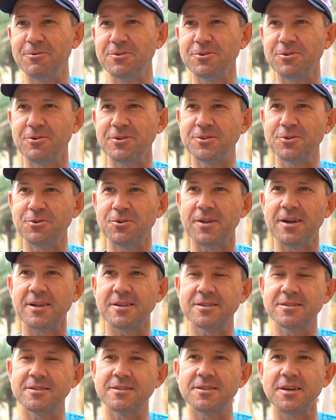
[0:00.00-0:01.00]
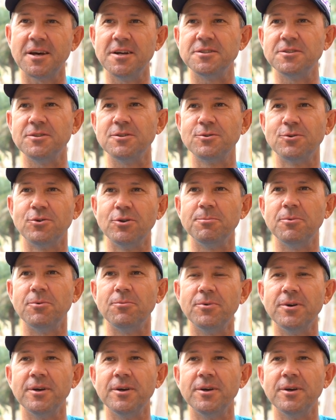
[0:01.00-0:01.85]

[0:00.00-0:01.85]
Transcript: It was sort of that stage of the tournament